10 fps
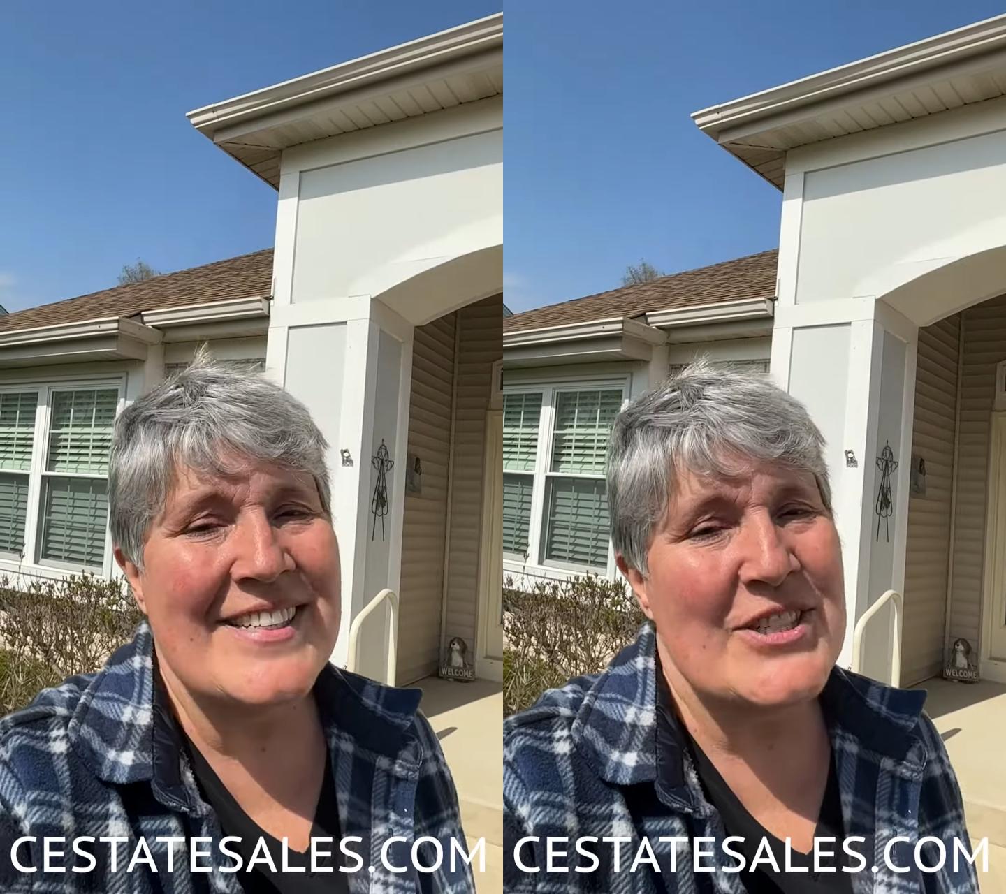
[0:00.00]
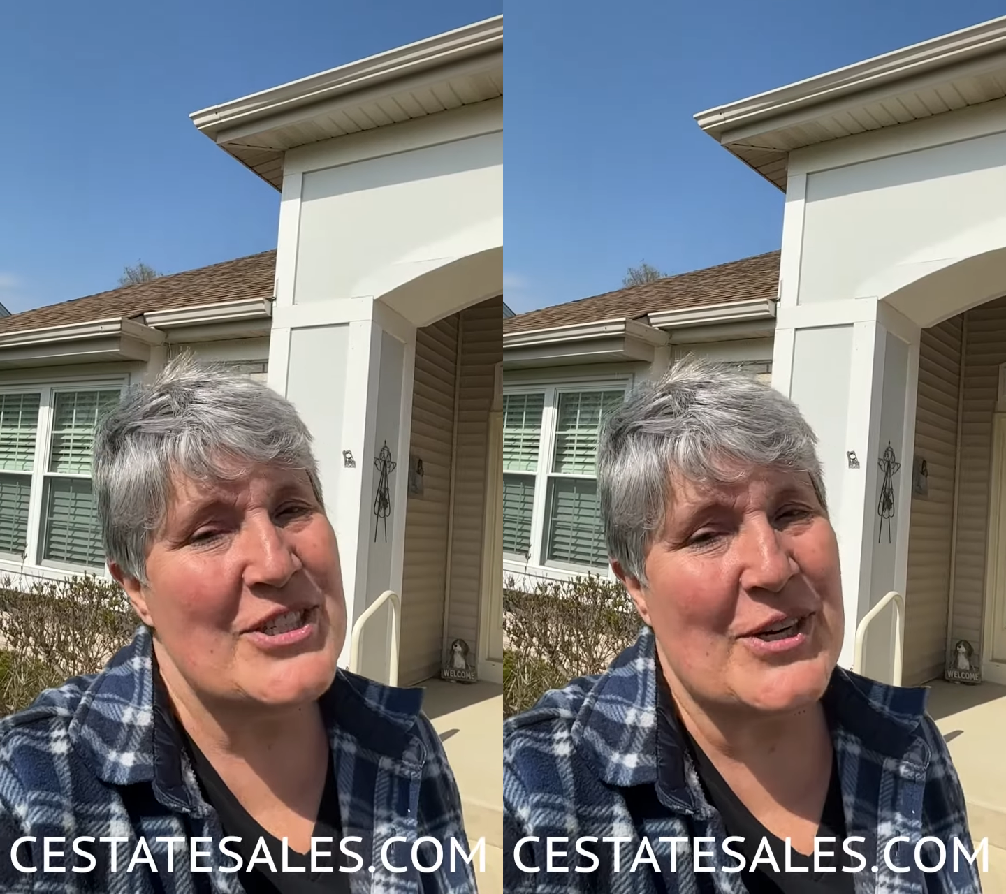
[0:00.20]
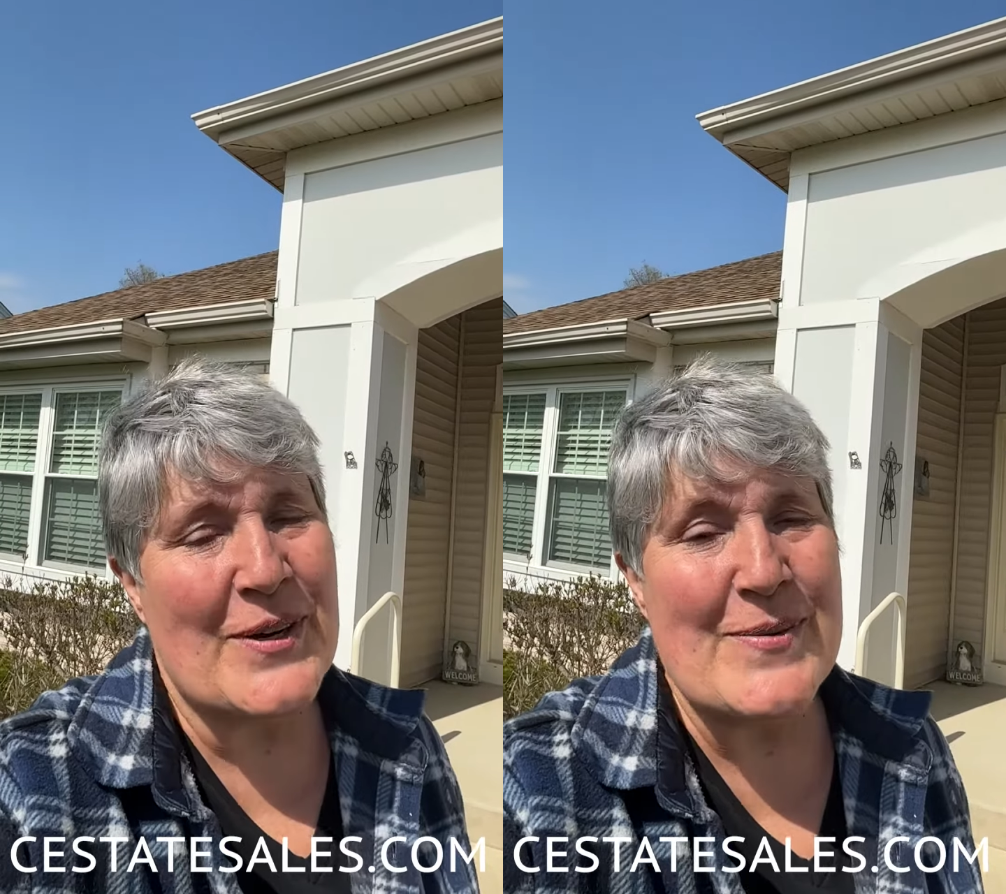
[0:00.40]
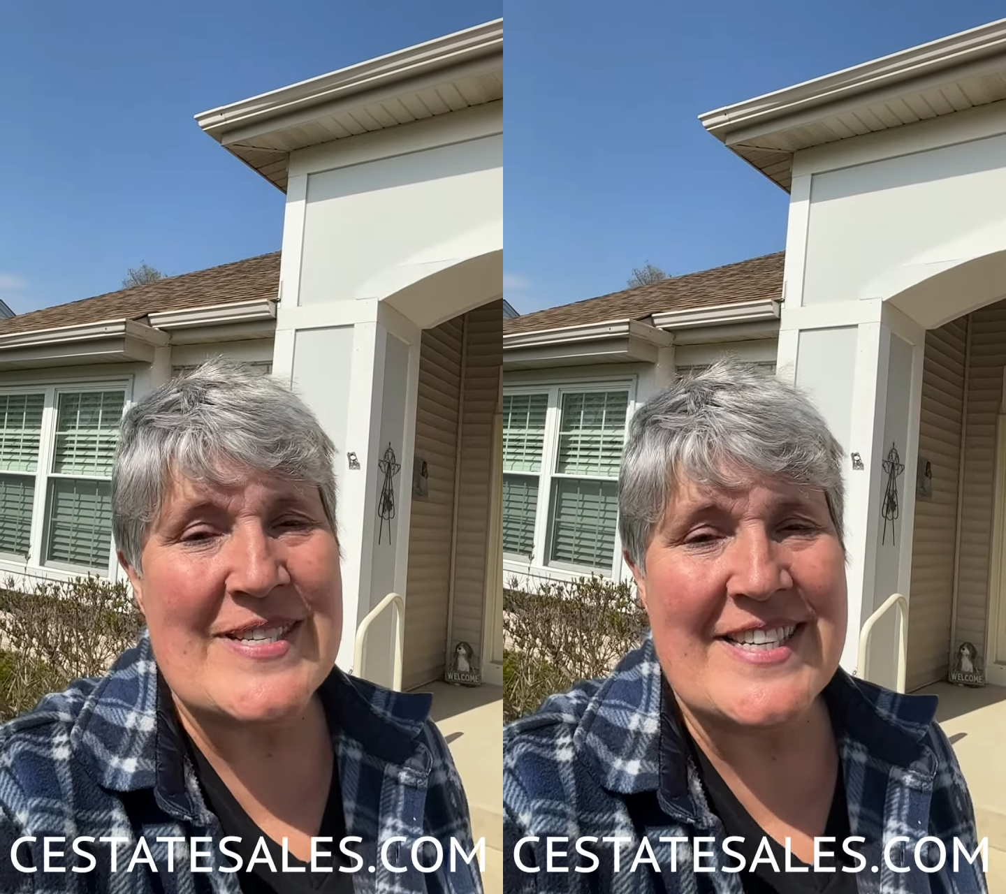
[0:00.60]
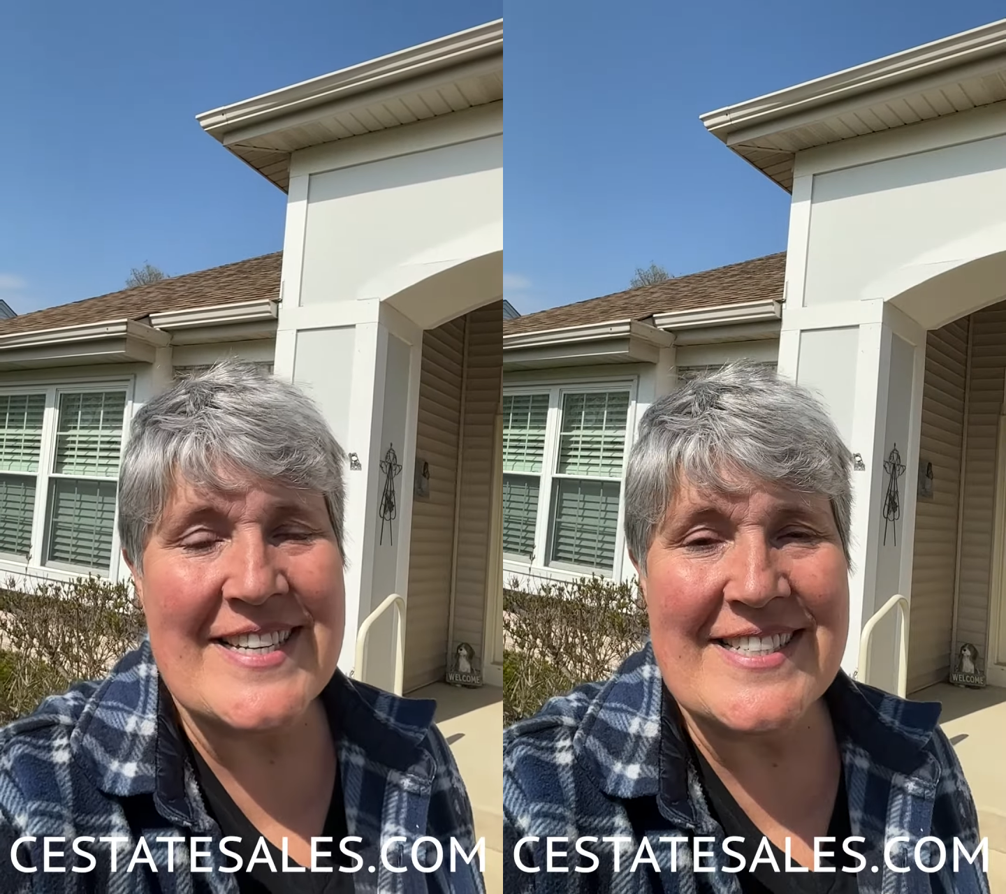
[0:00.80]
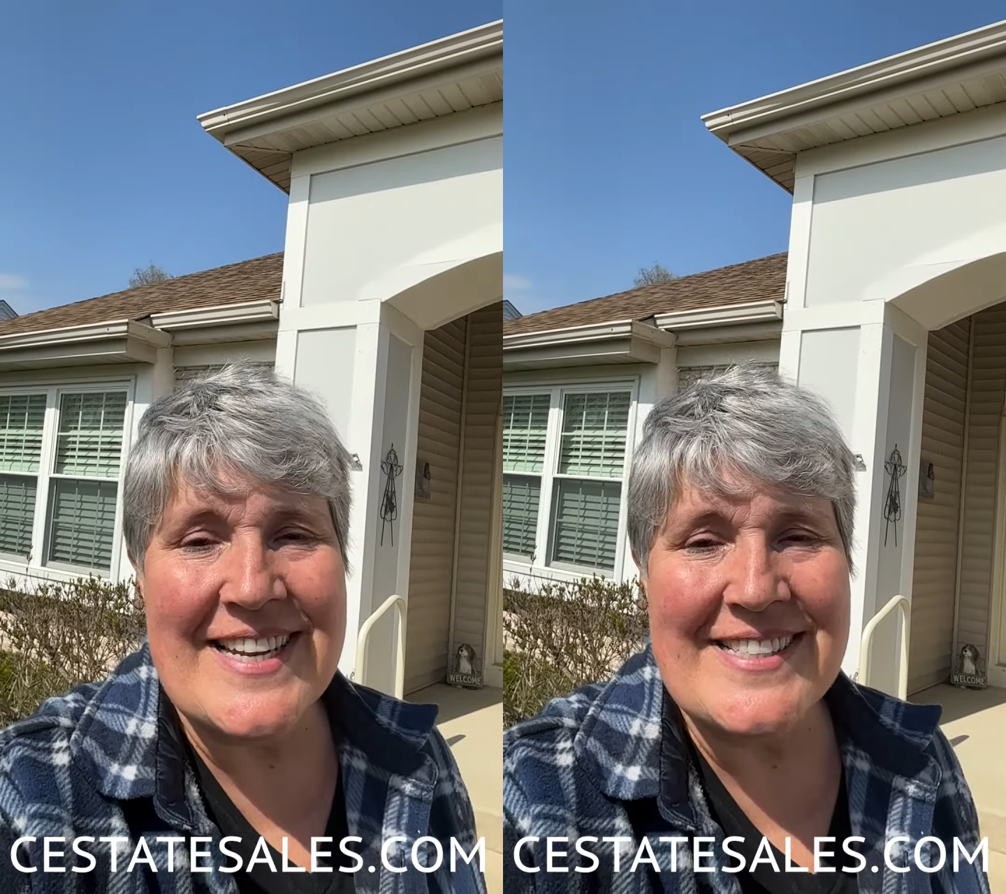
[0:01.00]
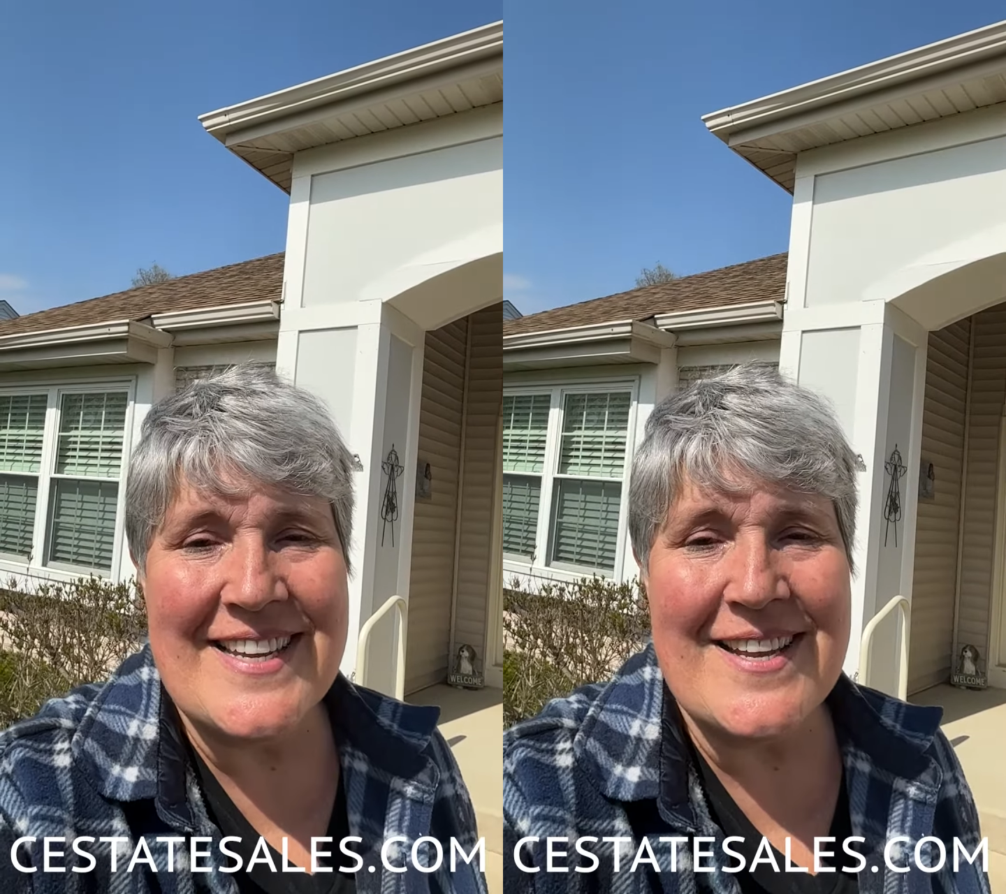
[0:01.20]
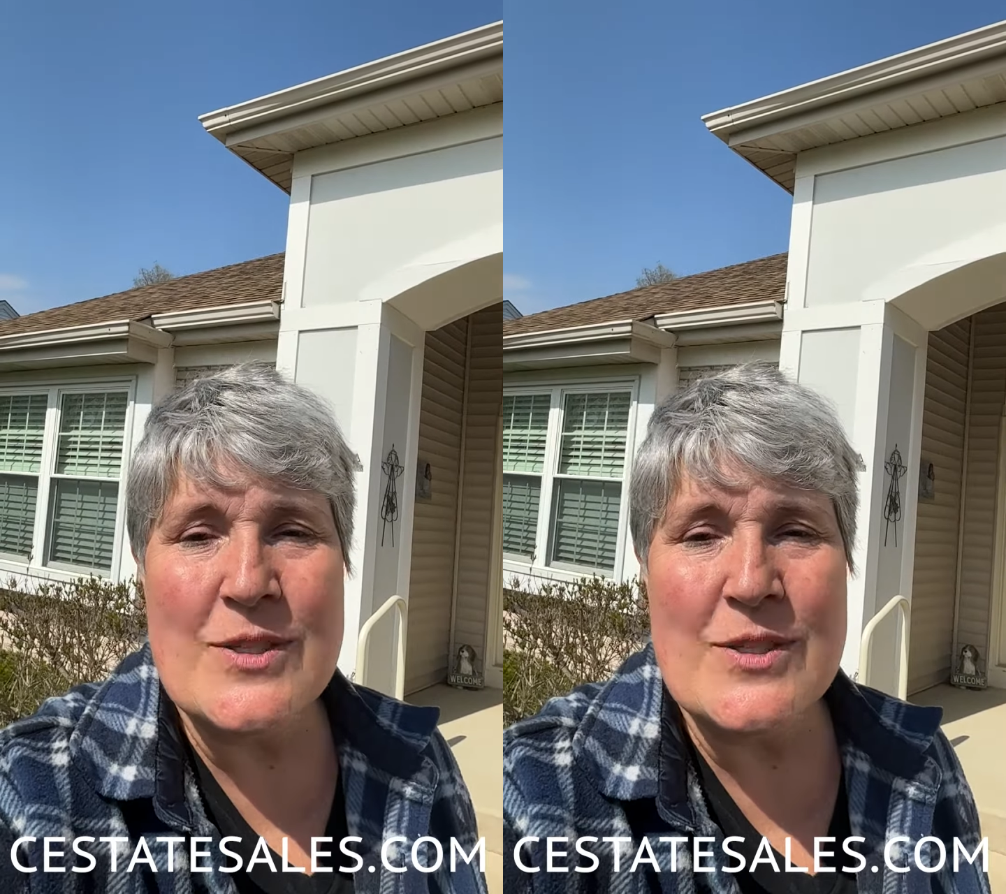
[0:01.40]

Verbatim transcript: Cherie with C Estate Sales.